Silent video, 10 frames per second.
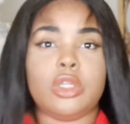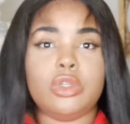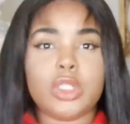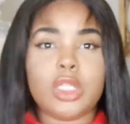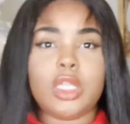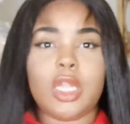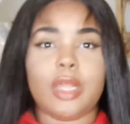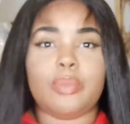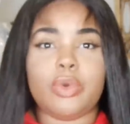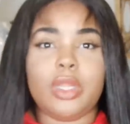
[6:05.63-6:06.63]
Usually,
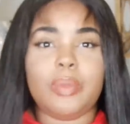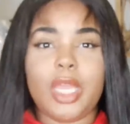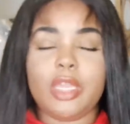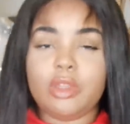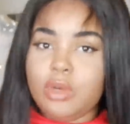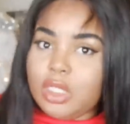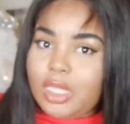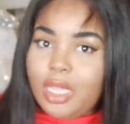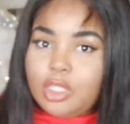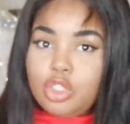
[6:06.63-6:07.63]
like, pre-made units
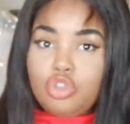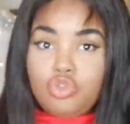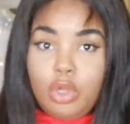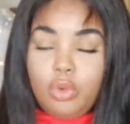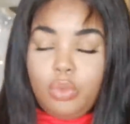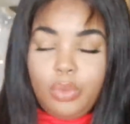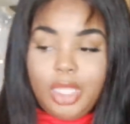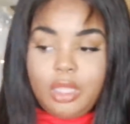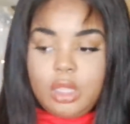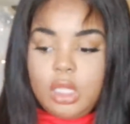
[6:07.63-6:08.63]
struggle
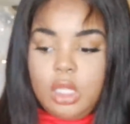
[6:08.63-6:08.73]
with